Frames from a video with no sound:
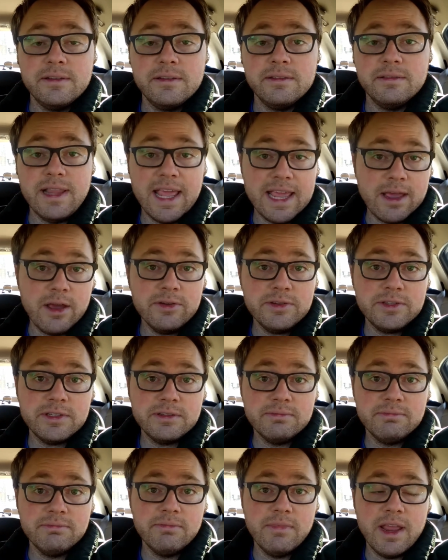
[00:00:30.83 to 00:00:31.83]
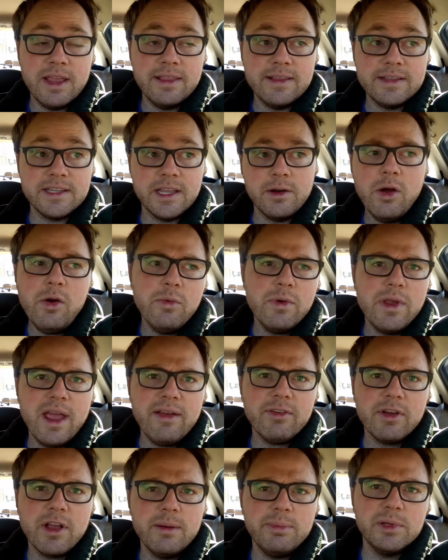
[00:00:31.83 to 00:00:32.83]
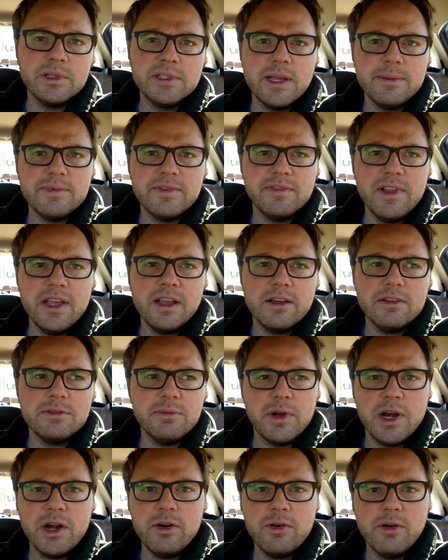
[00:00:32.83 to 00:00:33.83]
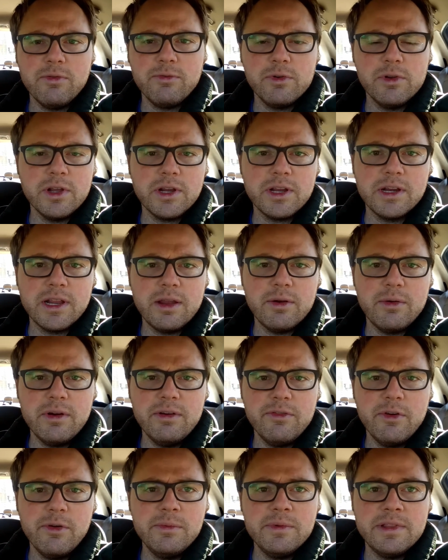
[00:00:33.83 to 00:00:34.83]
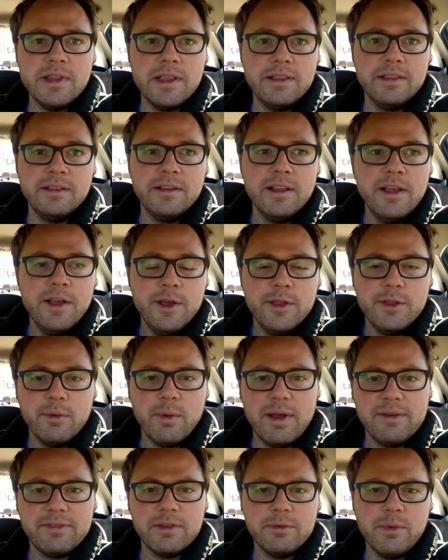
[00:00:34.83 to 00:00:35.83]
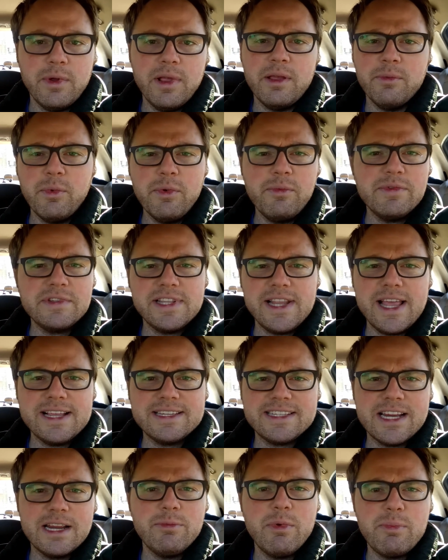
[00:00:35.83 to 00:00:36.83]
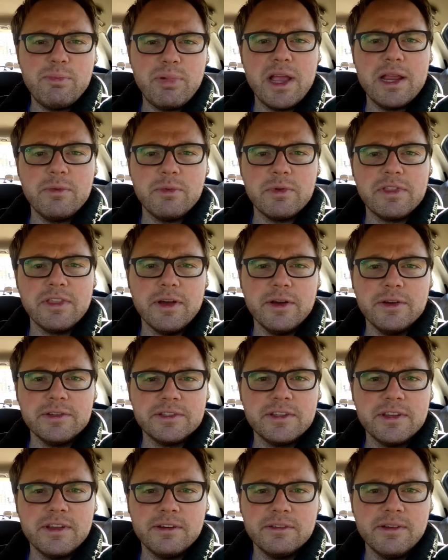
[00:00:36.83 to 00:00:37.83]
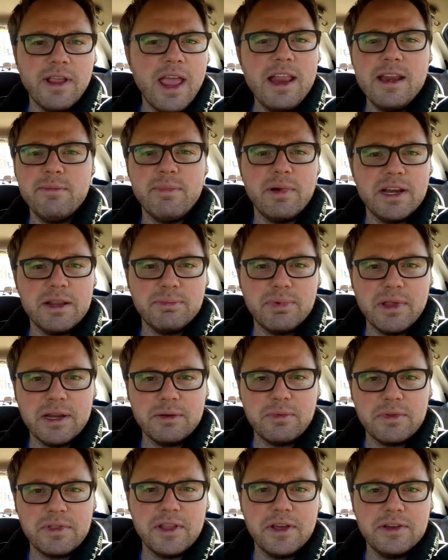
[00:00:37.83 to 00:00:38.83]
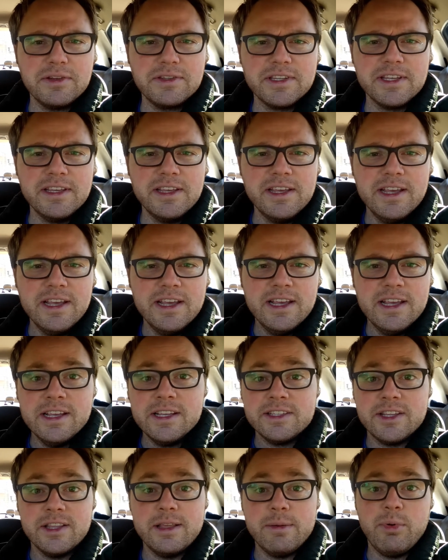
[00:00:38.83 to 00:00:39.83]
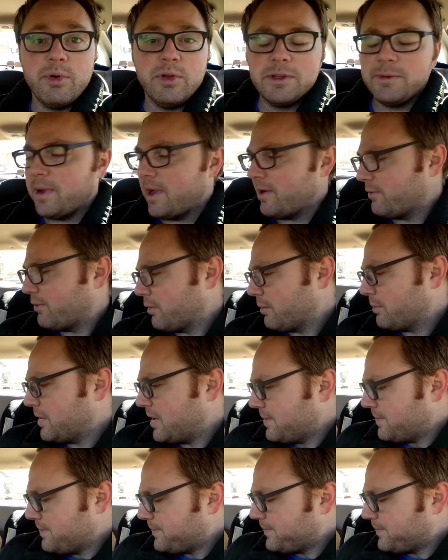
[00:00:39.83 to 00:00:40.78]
Legos, and they said, oh, we have a couple tubs of Legos, but I don't know if we're looking to get rid of them. And then the wife said, well, when was the last time we played with those? Or anybody played with those? So they pulled them out for me.